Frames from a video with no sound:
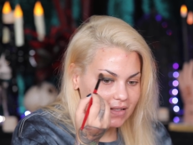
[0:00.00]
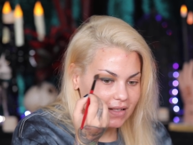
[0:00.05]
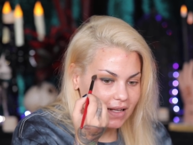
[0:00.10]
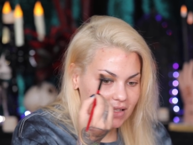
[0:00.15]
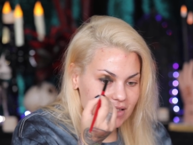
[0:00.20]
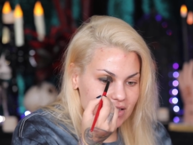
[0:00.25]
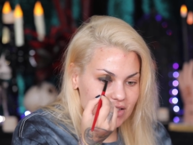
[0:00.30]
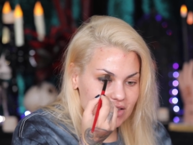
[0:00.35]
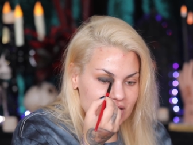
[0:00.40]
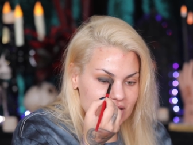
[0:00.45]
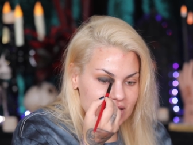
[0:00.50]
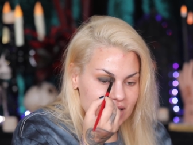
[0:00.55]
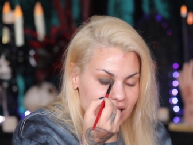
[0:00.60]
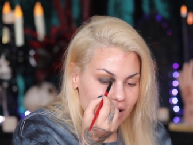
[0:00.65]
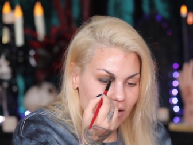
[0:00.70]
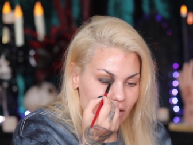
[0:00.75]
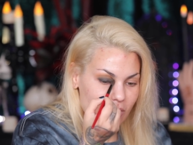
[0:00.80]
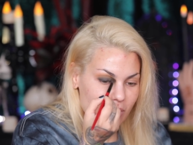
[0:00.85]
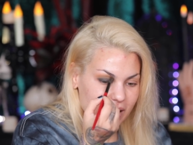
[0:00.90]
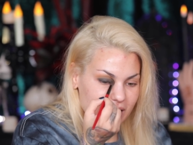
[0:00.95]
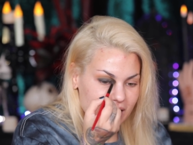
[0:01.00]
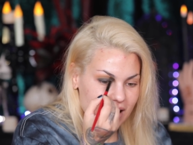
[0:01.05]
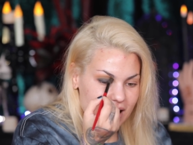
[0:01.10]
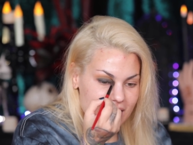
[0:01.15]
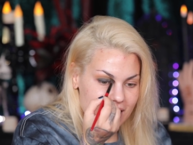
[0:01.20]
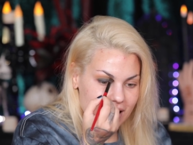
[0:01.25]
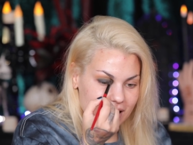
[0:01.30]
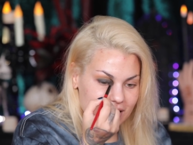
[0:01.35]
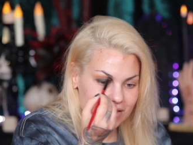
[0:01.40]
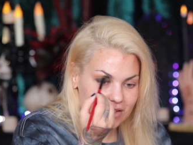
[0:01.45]
it's just like, oh my
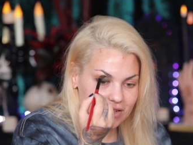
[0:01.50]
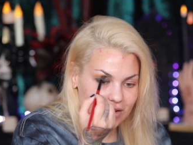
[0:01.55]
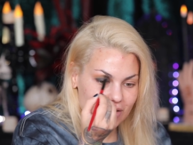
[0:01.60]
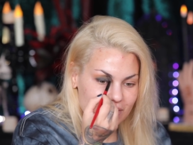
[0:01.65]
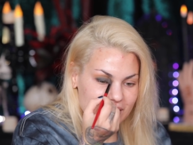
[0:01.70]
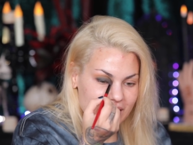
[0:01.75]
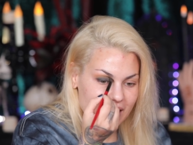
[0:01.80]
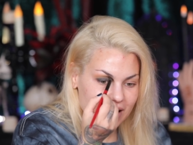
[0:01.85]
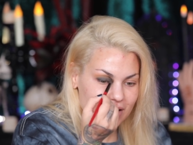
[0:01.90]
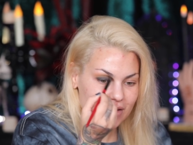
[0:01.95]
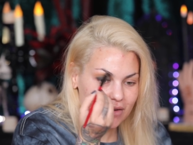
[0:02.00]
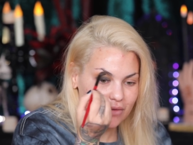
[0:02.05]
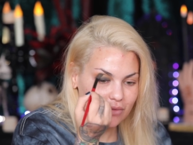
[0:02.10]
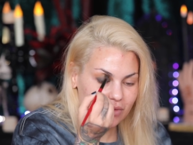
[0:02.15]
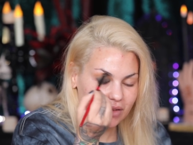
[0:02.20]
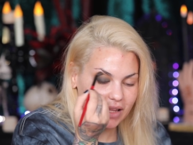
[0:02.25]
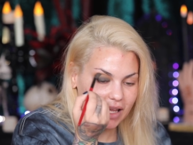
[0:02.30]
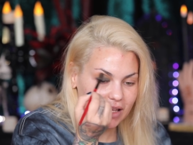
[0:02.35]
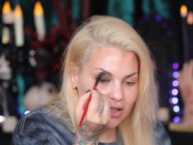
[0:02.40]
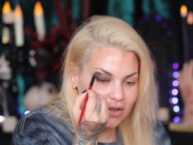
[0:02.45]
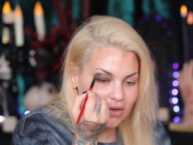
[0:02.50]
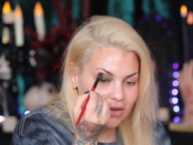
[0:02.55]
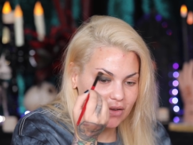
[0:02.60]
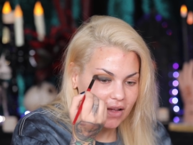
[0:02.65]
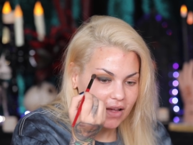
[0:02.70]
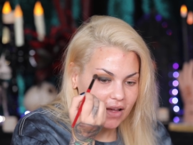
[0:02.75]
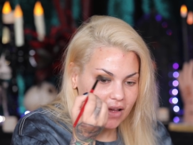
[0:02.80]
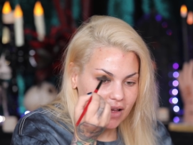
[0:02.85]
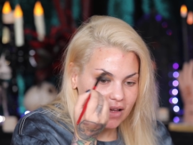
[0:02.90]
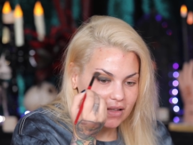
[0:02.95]
gosh. Oh yeah, you're like, you're,
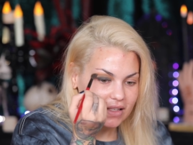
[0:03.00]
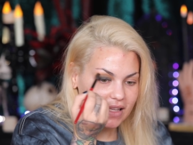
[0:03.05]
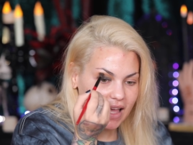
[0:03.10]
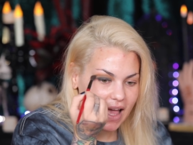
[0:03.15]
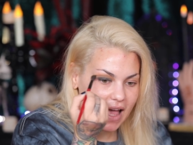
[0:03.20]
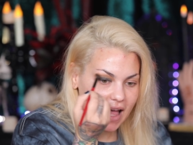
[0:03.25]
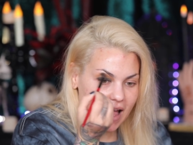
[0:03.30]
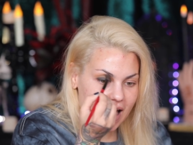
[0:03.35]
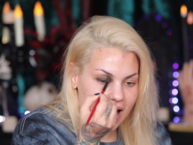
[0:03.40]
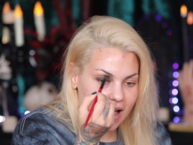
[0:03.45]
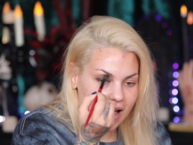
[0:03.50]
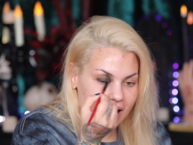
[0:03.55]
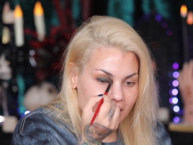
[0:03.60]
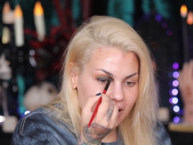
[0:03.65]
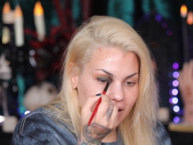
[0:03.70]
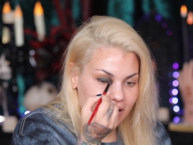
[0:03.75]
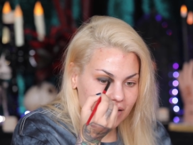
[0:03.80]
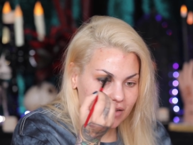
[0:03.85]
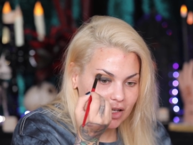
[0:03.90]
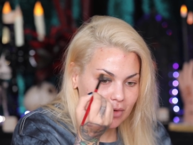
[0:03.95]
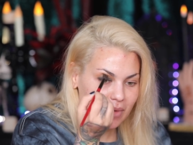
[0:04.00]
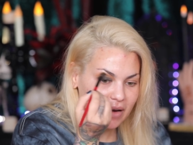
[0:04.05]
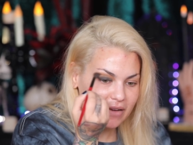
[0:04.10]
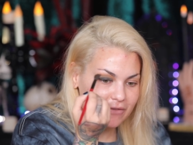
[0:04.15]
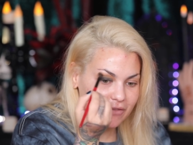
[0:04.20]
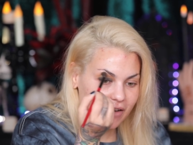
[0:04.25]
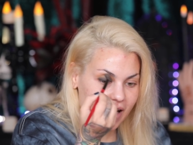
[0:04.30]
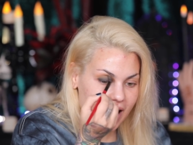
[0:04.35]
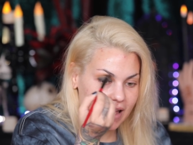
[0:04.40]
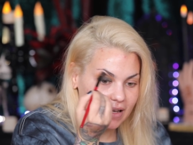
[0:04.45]
yeah, you're my
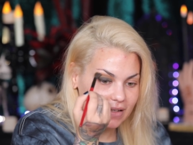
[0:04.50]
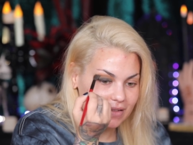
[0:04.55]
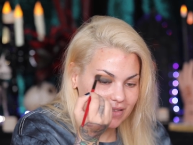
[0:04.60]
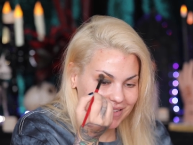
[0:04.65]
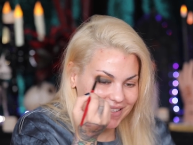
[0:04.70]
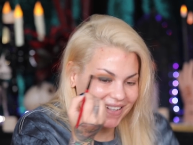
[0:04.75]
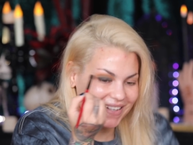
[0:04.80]
friend.